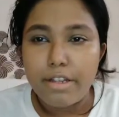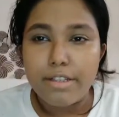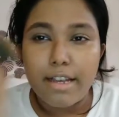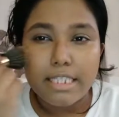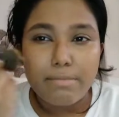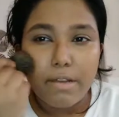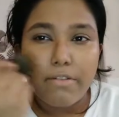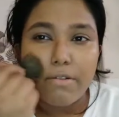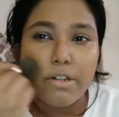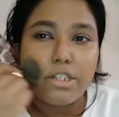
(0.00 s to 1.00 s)
that's my
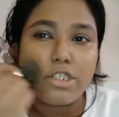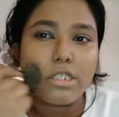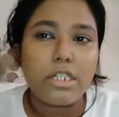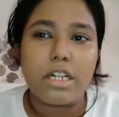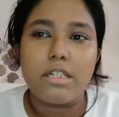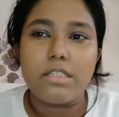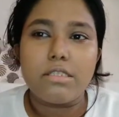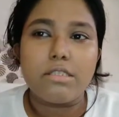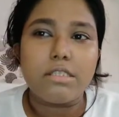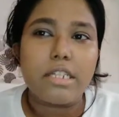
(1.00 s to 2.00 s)
foundation now.
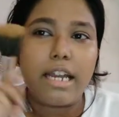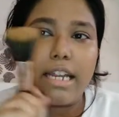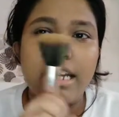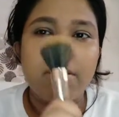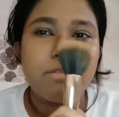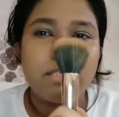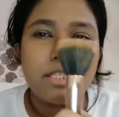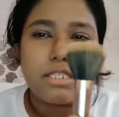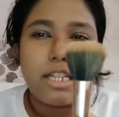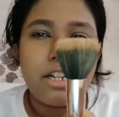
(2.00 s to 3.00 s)
And I use
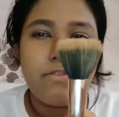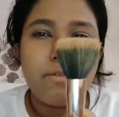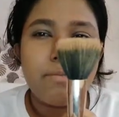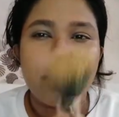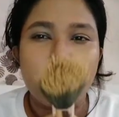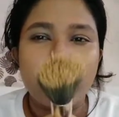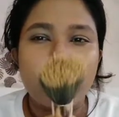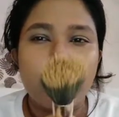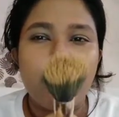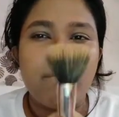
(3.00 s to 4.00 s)
this kind of a brush
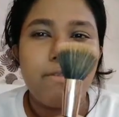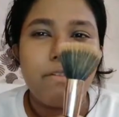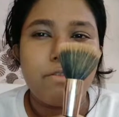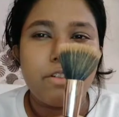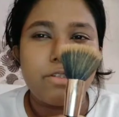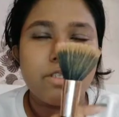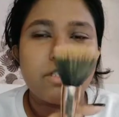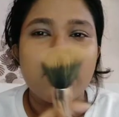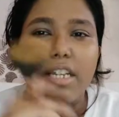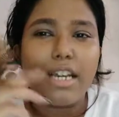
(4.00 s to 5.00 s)
for my
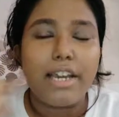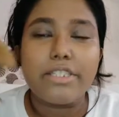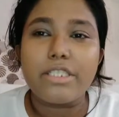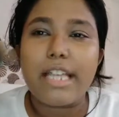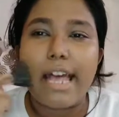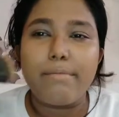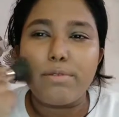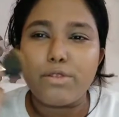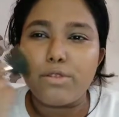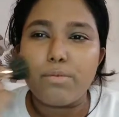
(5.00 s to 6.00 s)
foundation. It just
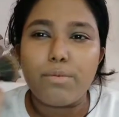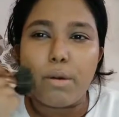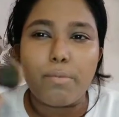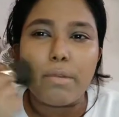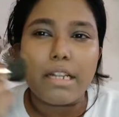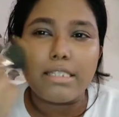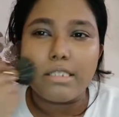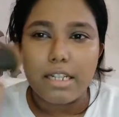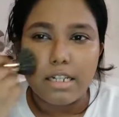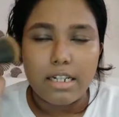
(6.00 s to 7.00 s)
helps to properly
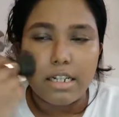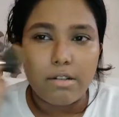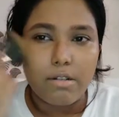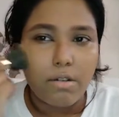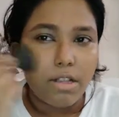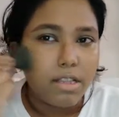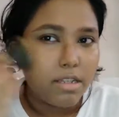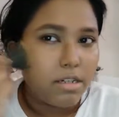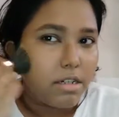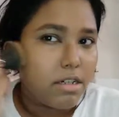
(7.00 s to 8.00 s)
settle down all
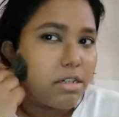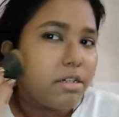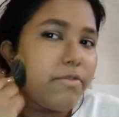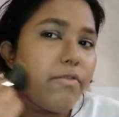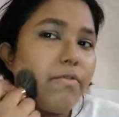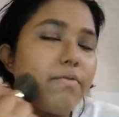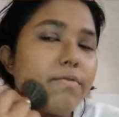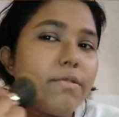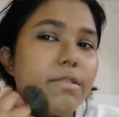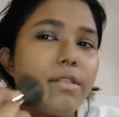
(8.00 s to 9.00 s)
the
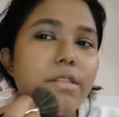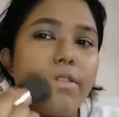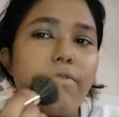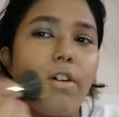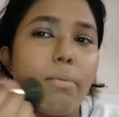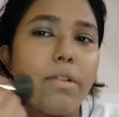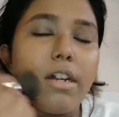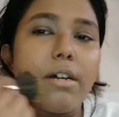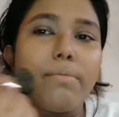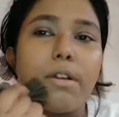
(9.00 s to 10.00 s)

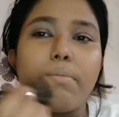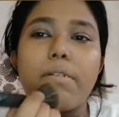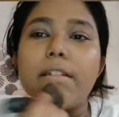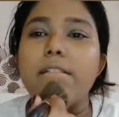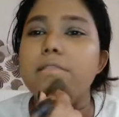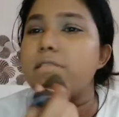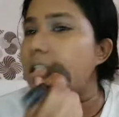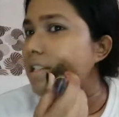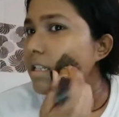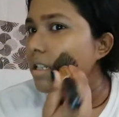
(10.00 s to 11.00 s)
formula properly in the
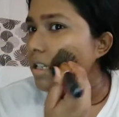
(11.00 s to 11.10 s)
skin,